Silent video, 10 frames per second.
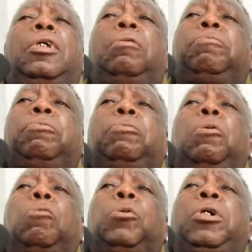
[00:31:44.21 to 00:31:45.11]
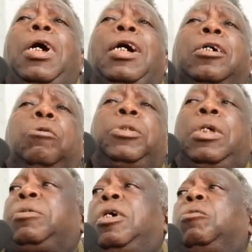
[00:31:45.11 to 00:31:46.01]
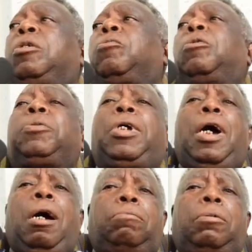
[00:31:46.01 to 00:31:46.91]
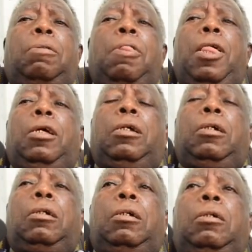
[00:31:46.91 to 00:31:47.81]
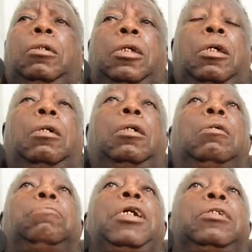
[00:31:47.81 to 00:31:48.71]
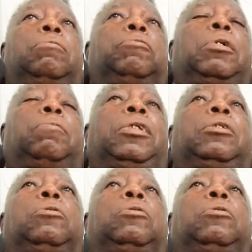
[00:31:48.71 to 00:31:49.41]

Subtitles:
If we are contented with what we have, say we are a civil servant,